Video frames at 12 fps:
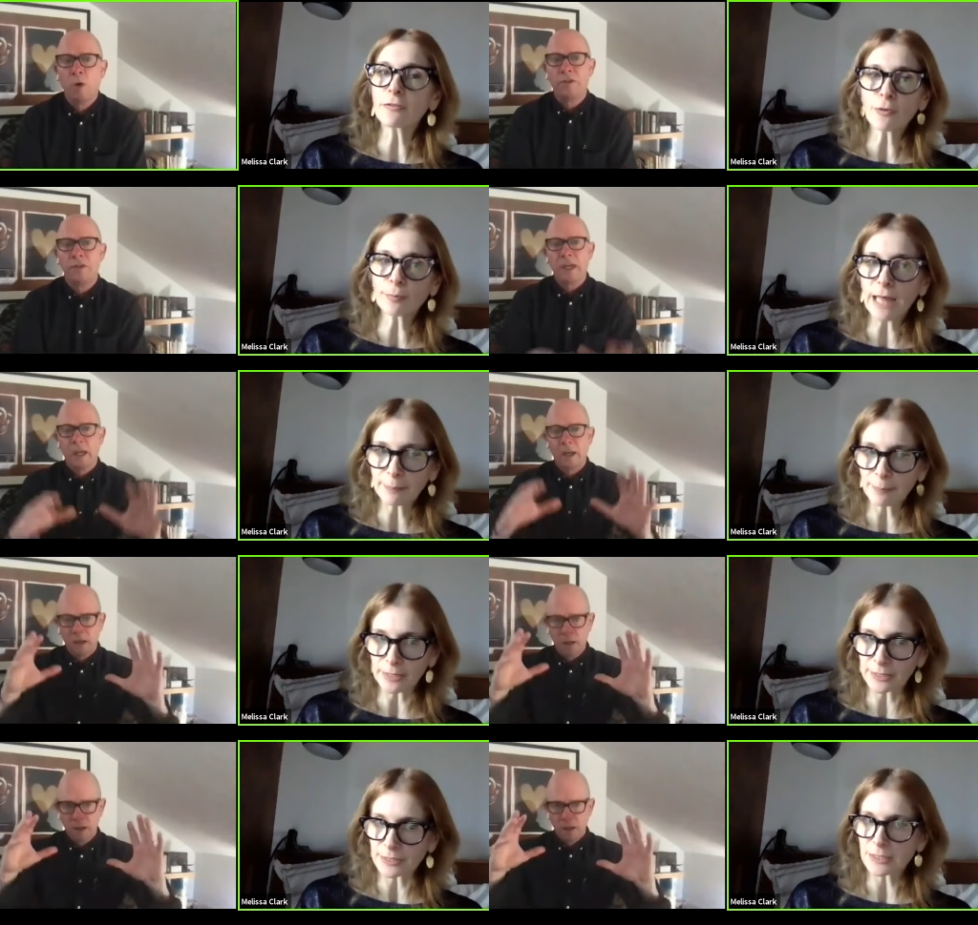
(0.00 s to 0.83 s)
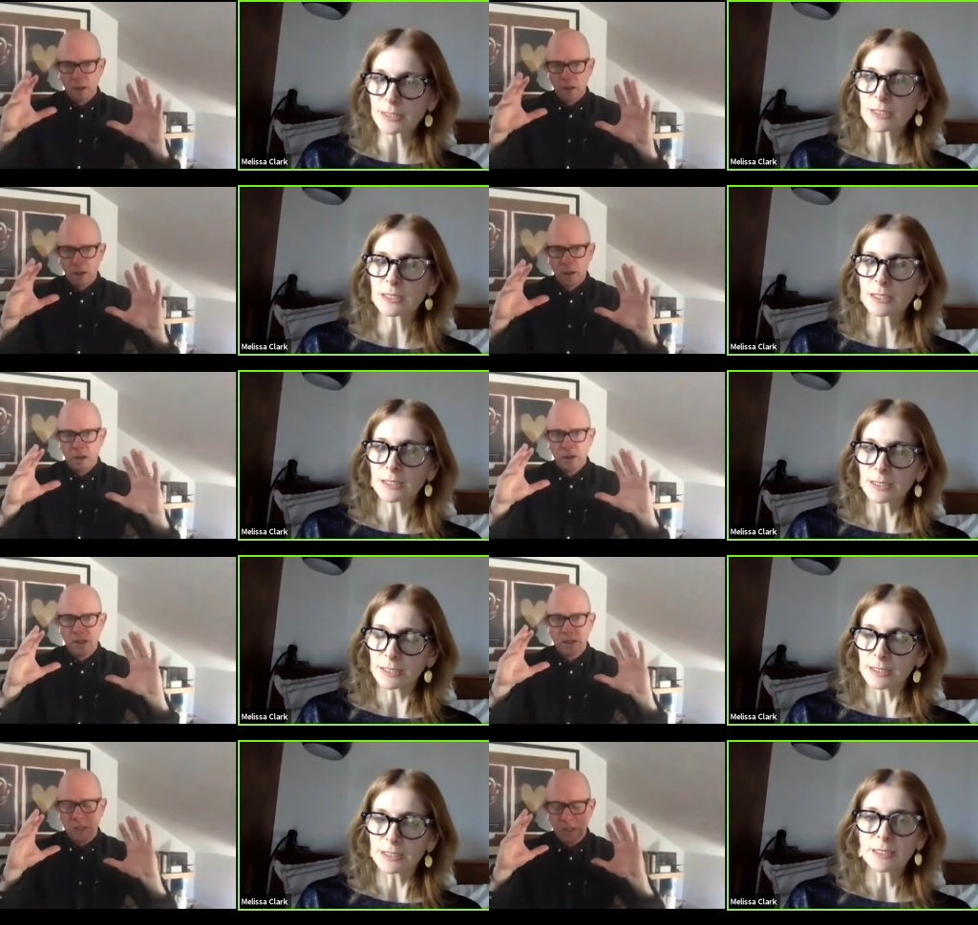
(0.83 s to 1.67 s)
Speaker 1: for black thinking, beans.
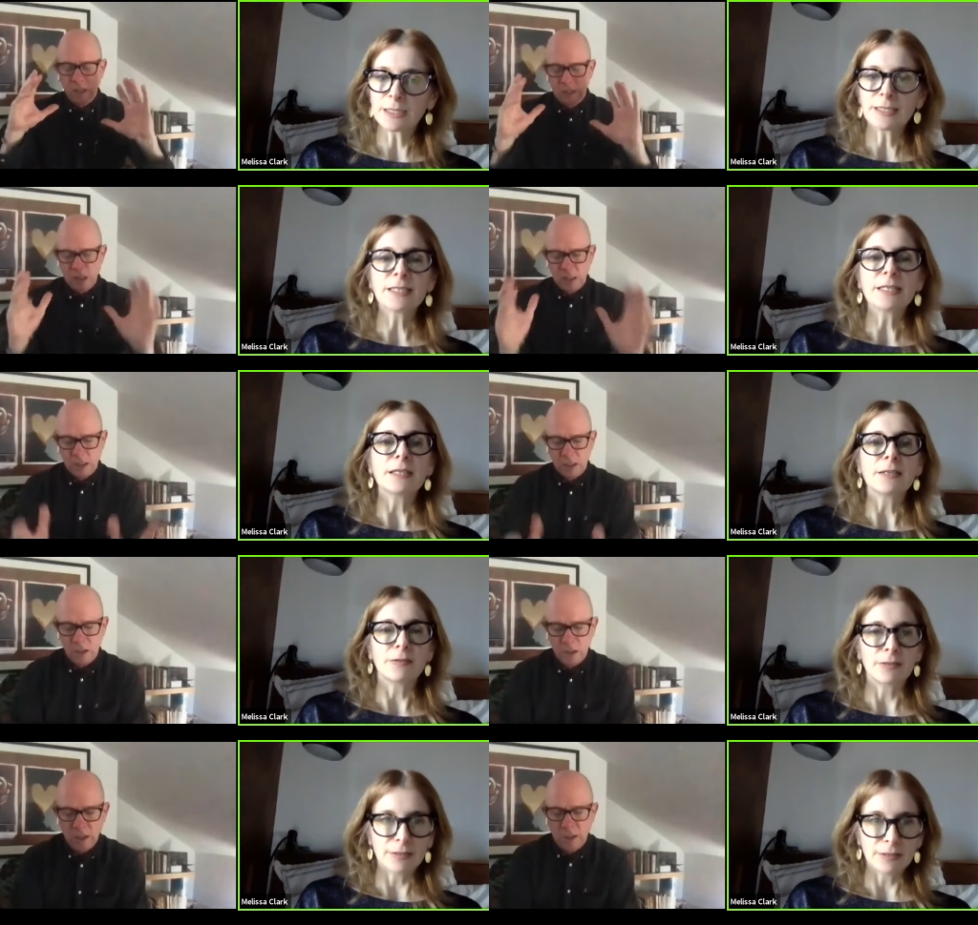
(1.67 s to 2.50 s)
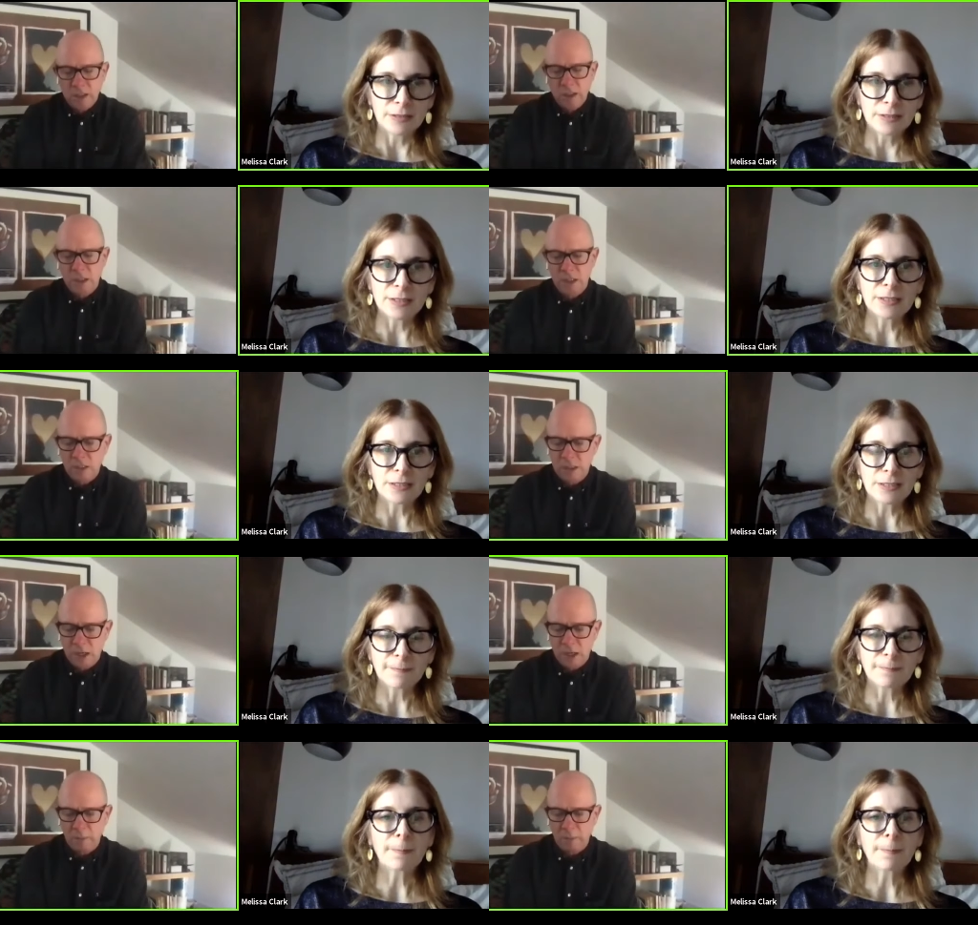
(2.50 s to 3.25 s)
This, this is, this is.